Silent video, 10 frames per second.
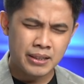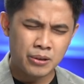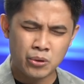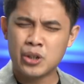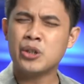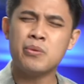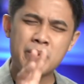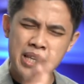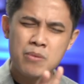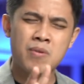Lord,
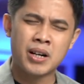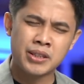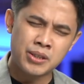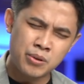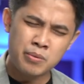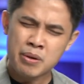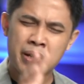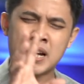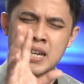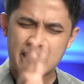we want you. We
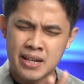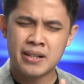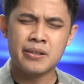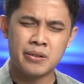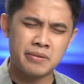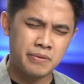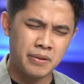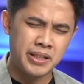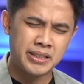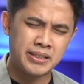want to hear your
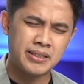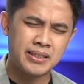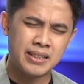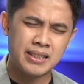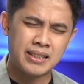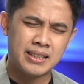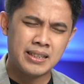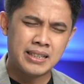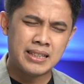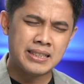voice.
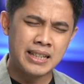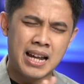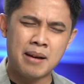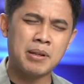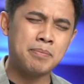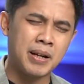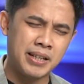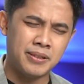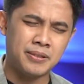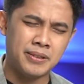Salamat,
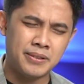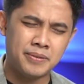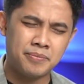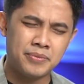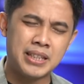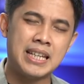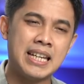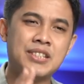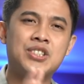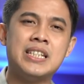Panginoon.
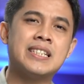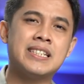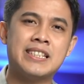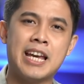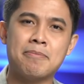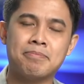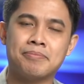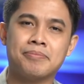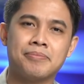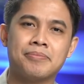In Jesus' name.
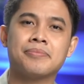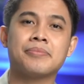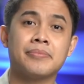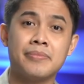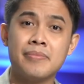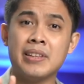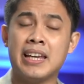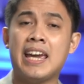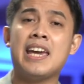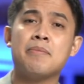
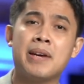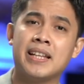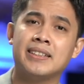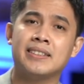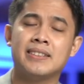Amen.